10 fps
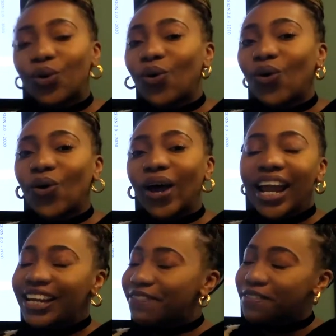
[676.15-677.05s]
or
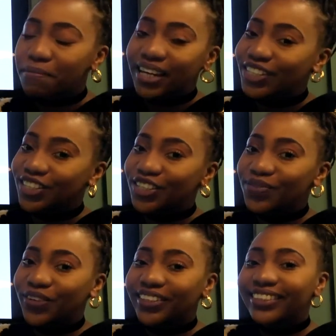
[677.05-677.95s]
any information you
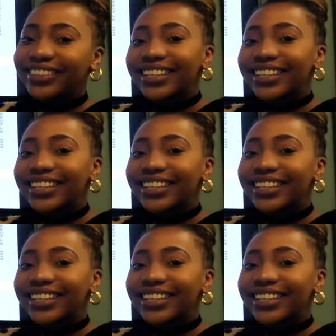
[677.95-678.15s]
want.